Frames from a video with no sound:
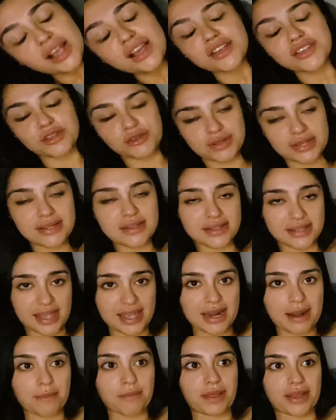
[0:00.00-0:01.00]
So since
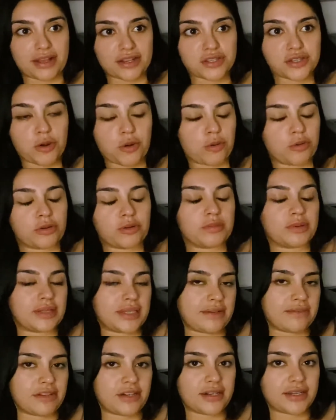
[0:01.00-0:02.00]
then, I'm a total
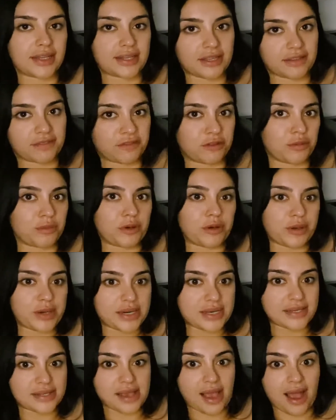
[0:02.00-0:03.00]
believer that the full moon
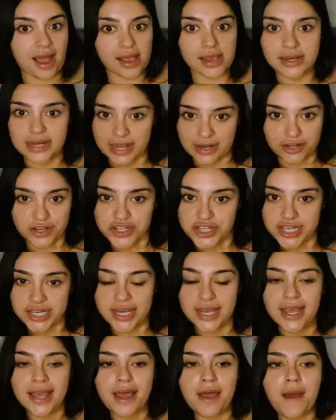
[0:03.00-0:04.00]
is high
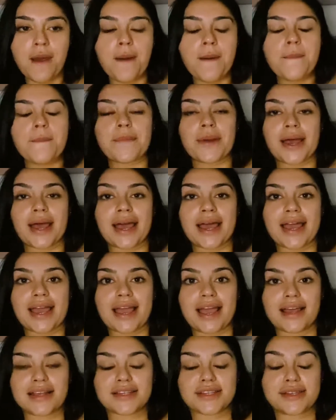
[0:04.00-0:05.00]
energy. But
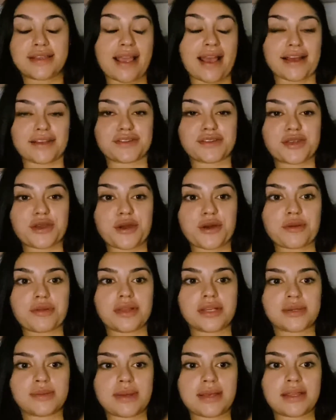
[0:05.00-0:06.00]
yeah, so
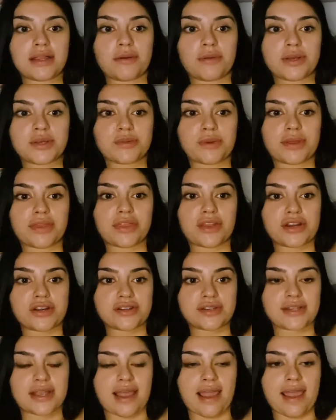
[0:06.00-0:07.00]
this week there was one
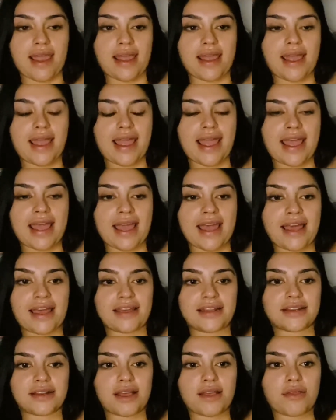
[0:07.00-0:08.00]
Thursday,
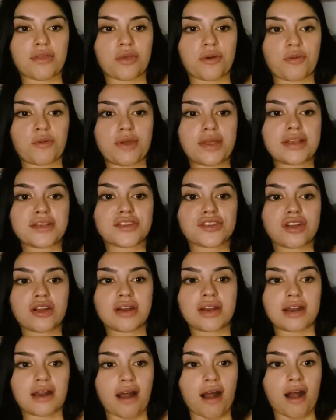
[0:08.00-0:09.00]
and the week
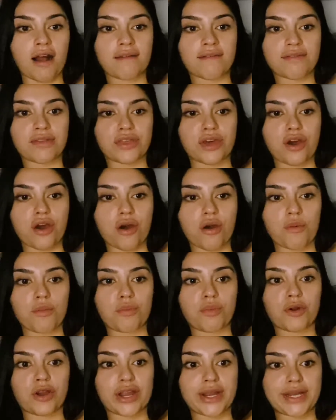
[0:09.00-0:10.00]
started off though
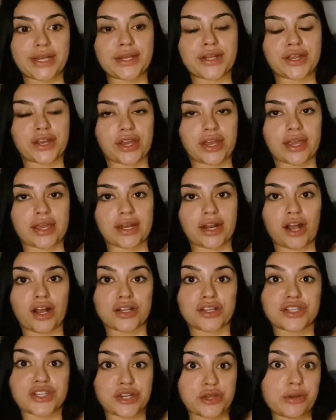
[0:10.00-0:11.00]
pretty good
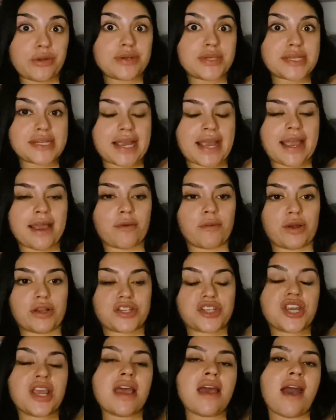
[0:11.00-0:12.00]
on Tuesday,
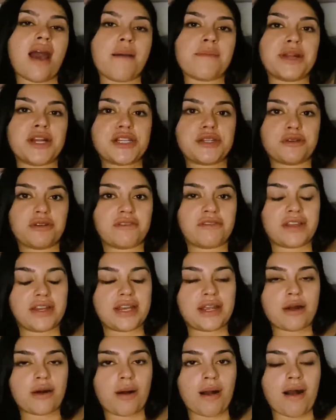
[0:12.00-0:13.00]
which I'm gonna do a
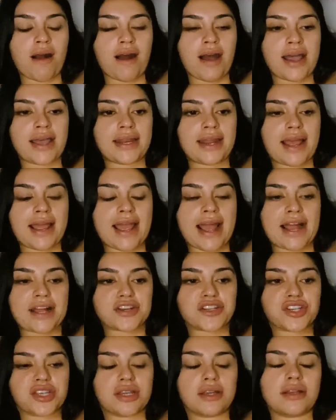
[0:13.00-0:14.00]
video on.
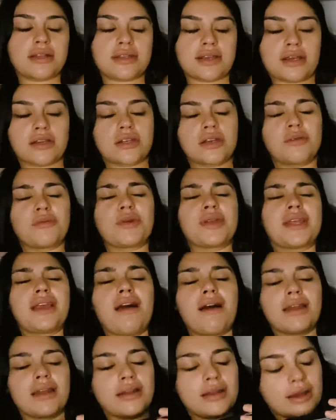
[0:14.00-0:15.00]
It's actually really
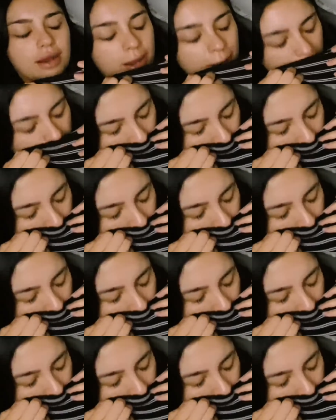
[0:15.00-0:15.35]
hot in here.